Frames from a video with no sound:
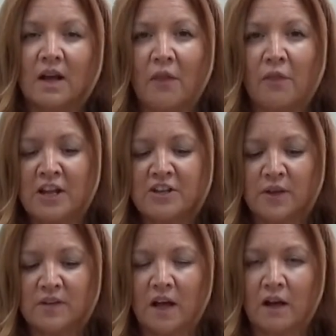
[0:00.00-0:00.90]
and think
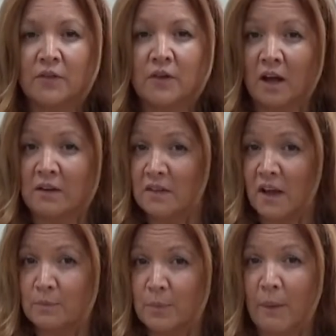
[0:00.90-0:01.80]
to ourselves and
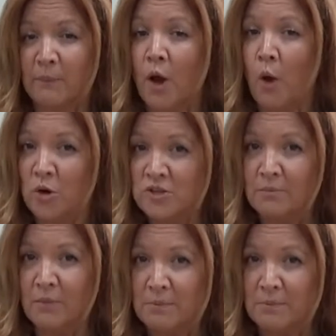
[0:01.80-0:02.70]
discuss perhaps what
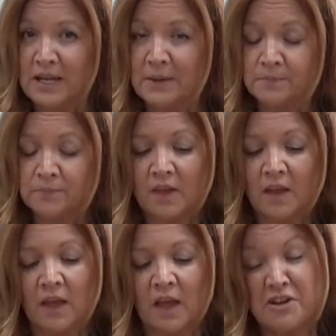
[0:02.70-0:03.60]
it might be.
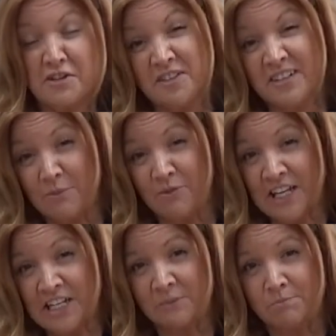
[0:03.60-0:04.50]
If we don't know the name of
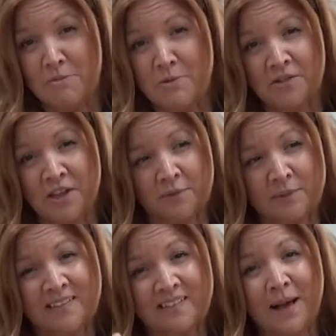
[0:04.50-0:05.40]
it, maybe we could think of
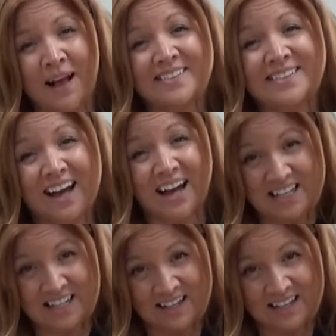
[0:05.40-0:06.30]
something it smells
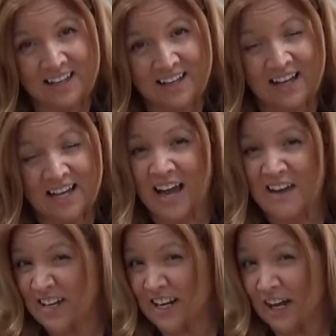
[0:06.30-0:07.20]
like in our
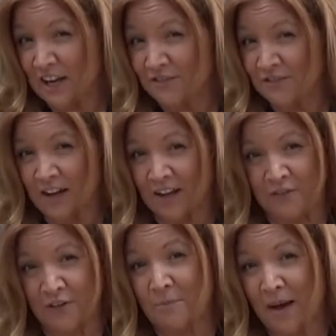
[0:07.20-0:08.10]
everyday life and
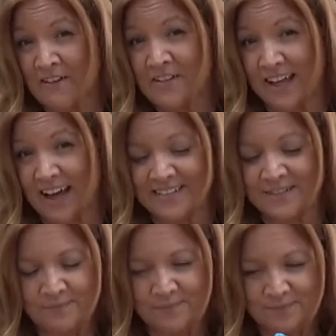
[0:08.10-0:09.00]
kind of compare it to that.
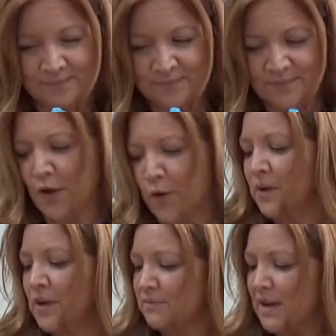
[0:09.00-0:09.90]
So,
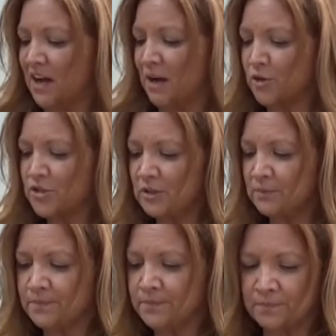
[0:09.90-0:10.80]
to make our bottle,
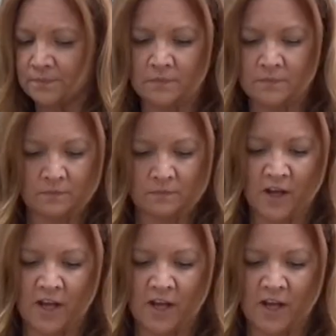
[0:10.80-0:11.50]
we're